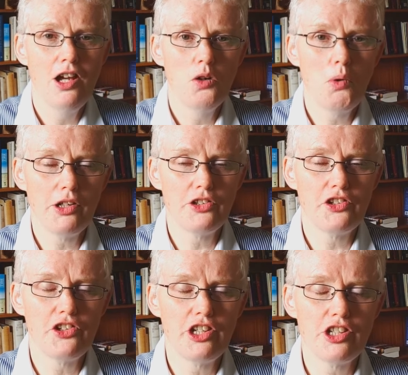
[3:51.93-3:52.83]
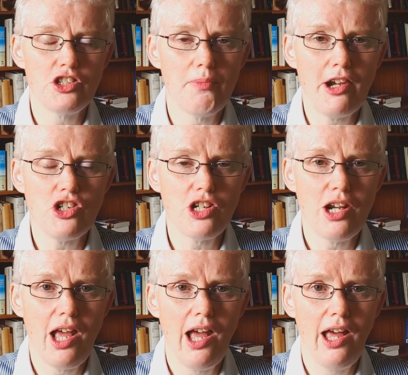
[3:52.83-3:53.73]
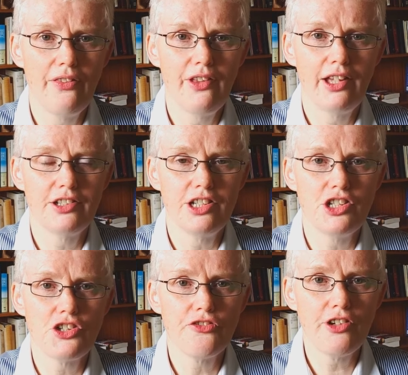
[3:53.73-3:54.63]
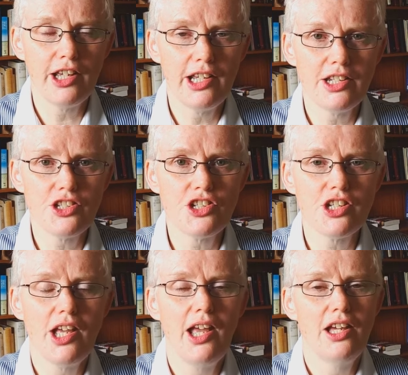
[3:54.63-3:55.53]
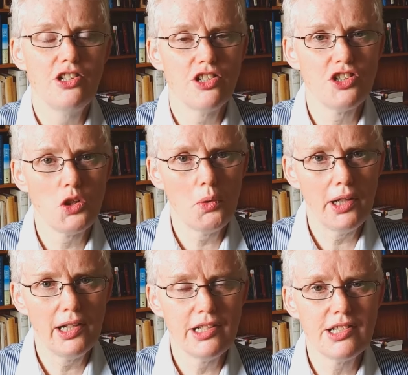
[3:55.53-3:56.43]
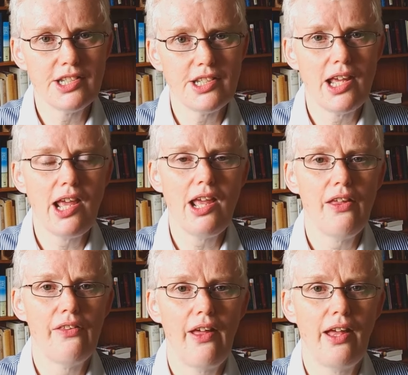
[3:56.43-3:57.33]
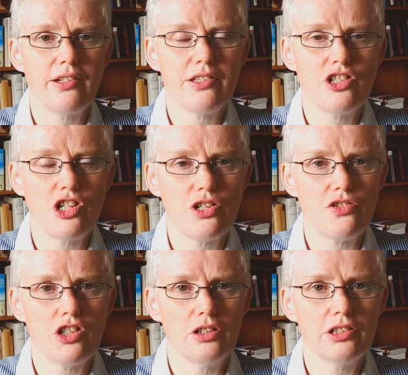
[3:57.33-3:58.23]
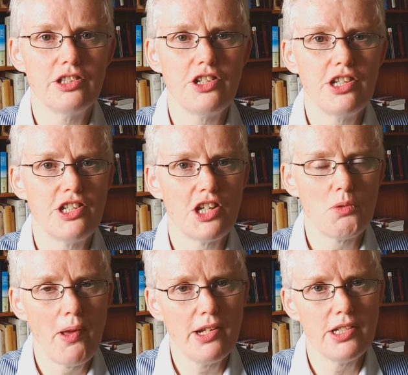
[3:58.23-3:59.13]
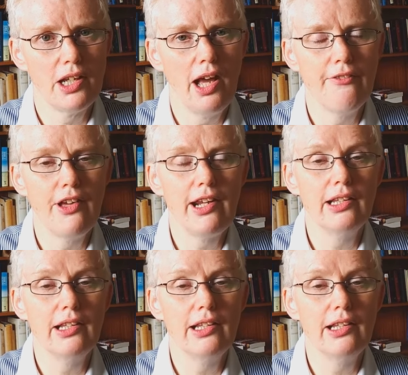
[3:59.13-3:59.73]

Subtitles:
One other thing to mention, and that is finance. Just quickly to say that the Church of Scotland is expecting a very